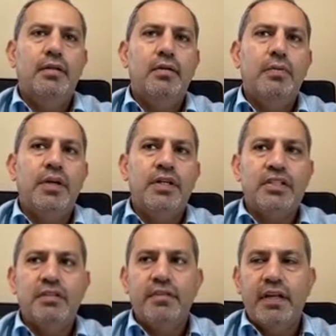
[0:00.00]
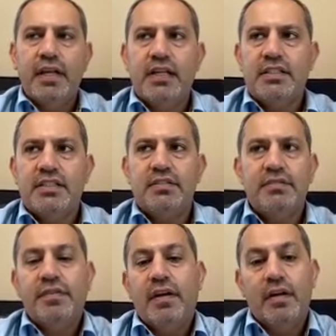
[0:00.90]
we receive the cases if
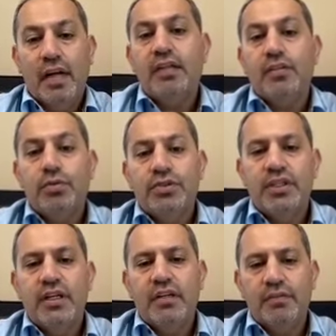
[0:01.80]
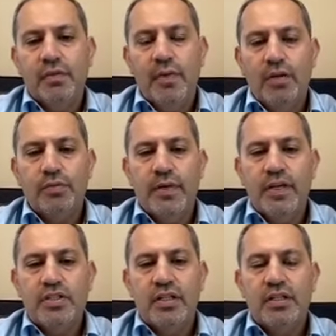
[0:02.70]
they're not too sick from
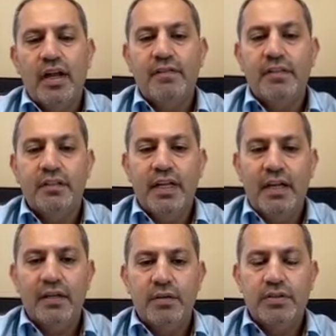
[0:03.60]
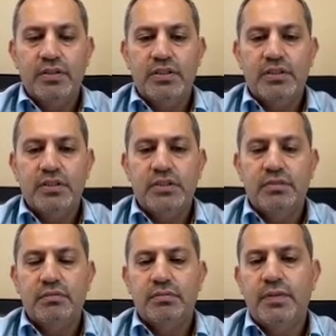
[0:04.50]
outpatient after diagnosis,
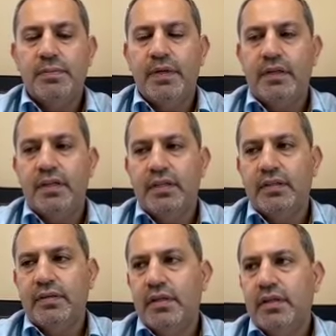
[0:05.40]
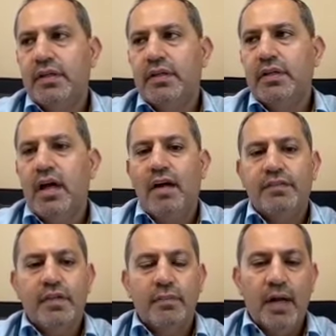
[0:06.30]
typically
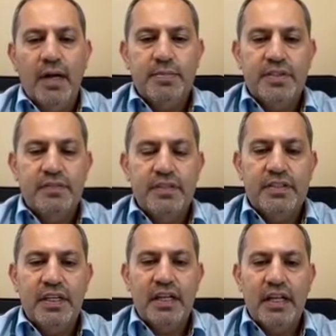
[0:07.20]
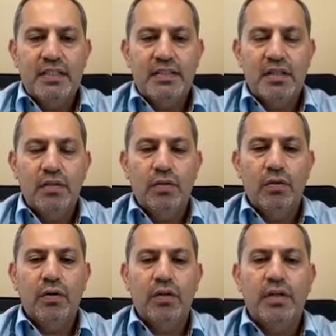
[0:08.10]
after biopsy if it's a cancer,
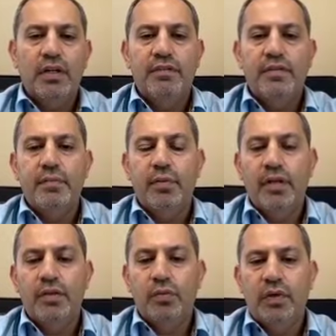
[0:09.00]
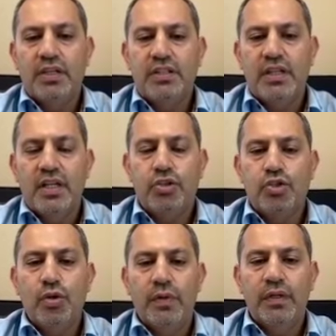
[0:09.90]
or if the blood work is not
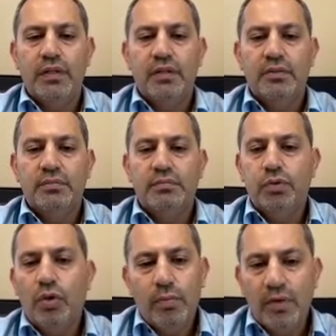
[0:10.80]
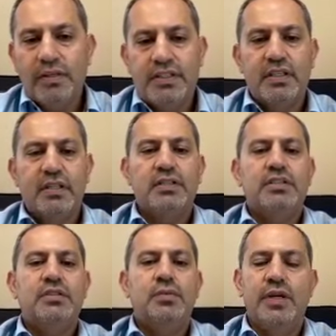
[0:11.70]
showing normal
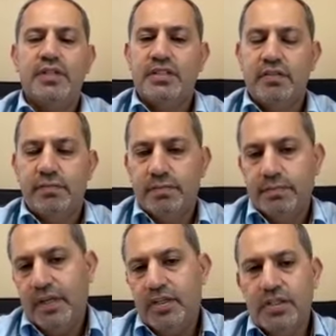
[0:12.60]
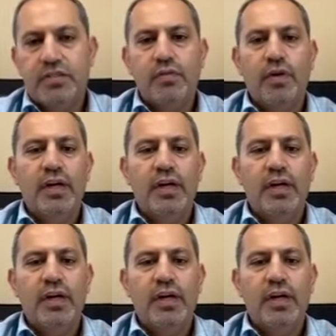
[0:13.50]
results, we receive patients for